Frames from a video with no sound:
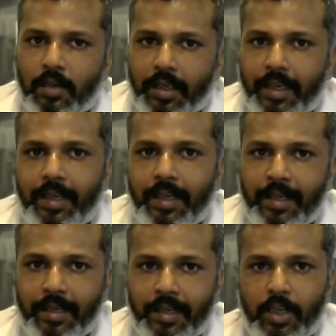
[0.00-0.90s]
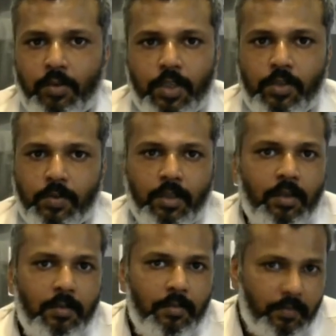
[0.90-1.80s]
get an individual
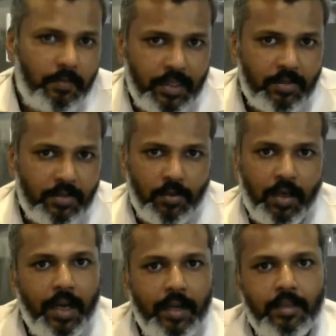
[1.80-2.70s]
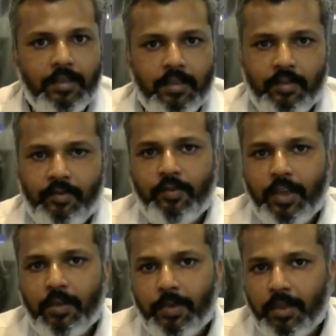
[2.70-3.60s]
B school guidance if you fill
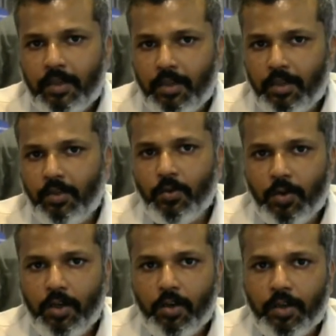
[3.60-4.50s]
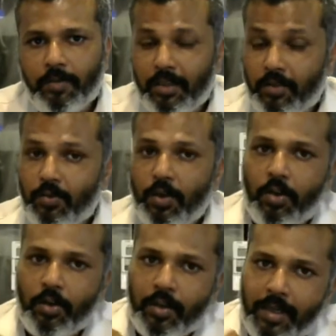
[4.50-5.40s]
up a Google document. The Google
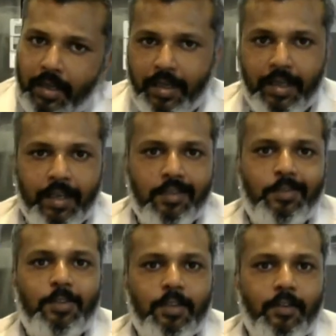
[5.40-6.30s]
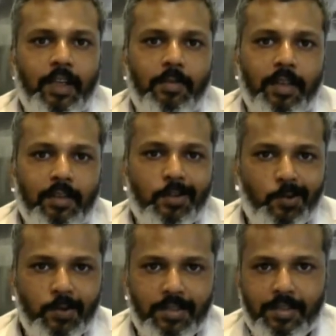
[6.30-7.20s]
document link is also available in the
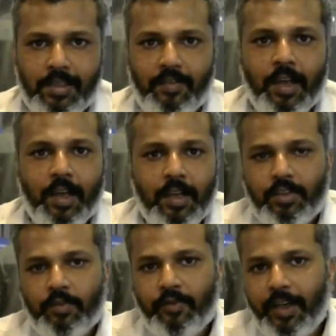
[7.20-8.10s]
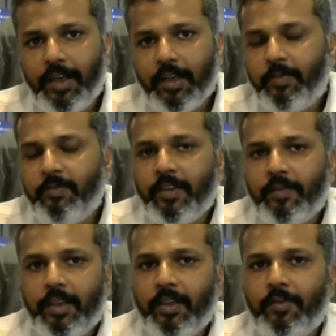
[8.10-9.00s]
course itself. So if you fill it up, we
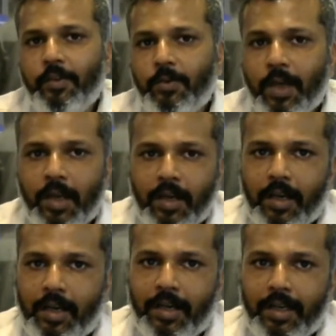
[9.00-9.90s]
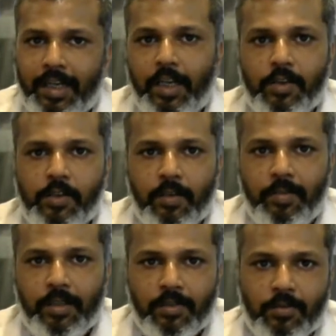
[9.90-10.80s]
will give you individual
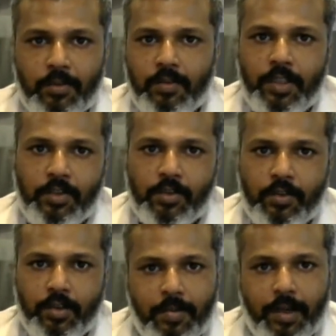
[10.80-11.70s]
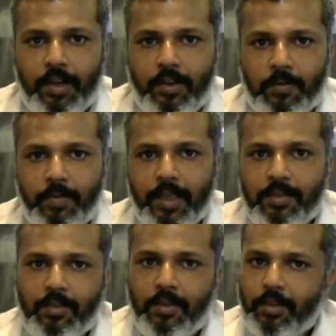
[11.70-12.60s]
B schools which you should apply to
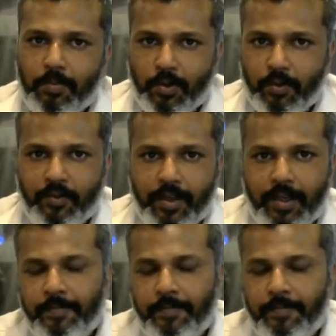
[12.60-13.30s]
based on your profile.